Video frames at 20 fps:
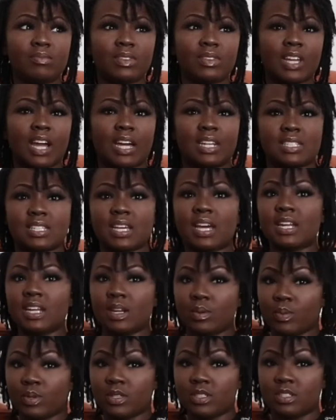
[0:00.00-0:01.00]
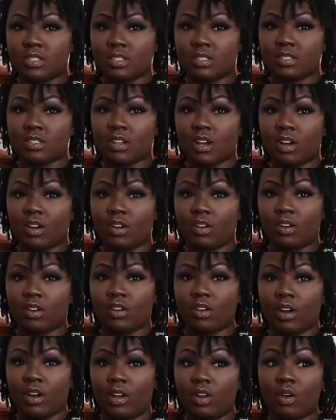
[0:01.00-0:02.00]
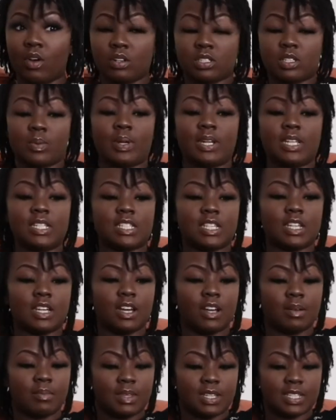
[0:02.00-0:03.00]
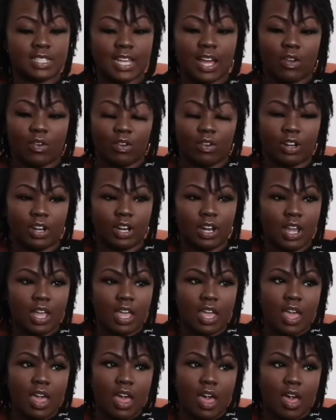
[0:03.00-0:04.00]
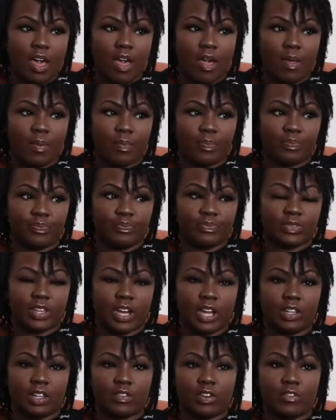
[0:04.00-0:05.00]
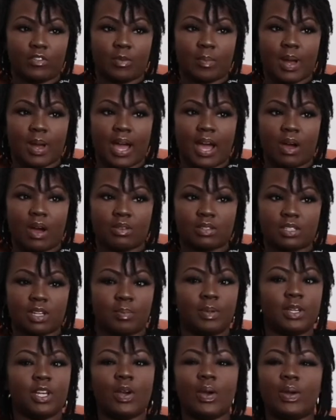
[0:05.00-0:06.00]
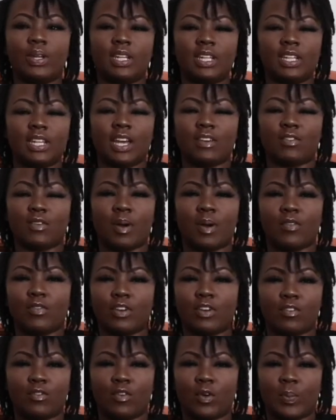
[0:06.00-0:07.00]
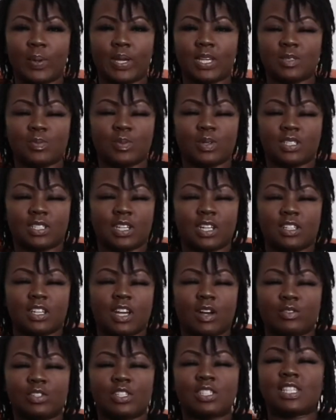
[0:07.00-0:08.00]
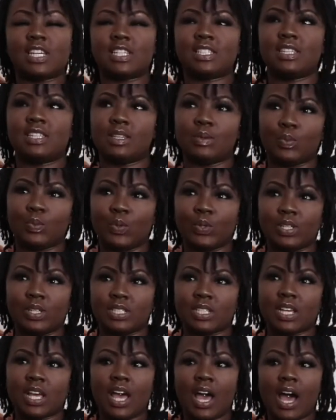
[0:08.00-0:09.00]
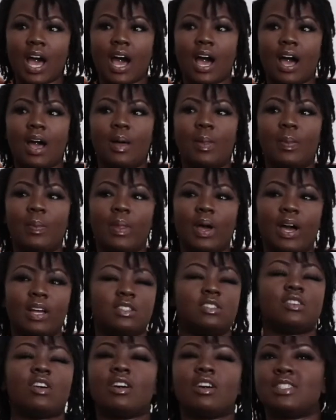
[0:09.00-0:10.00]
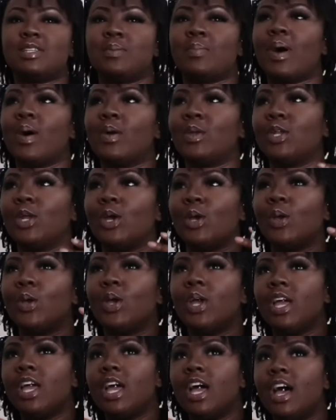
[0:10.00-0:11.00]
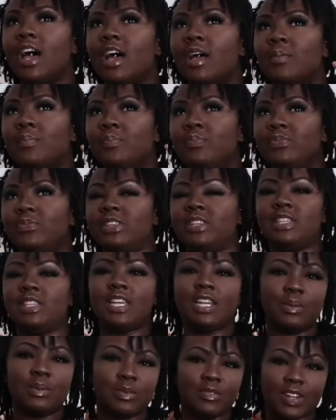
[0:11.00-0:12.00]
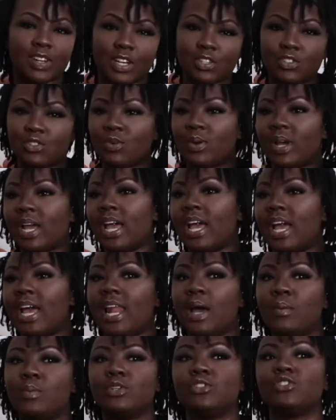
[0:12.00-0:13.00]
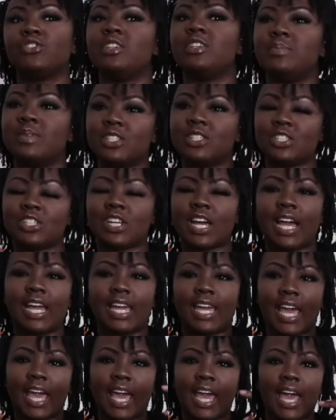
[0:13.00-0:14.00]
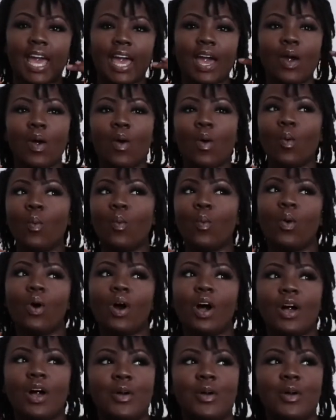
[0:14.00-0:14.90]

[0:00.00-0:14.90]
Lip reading: I decided I wanted to start growing locks. I went into the salon down the road from my house. I've been going in there for about 3 or 4 weeks because I was just testing the waters. I just asked about, you know, dealing with natural hair, like what treatment should I get, what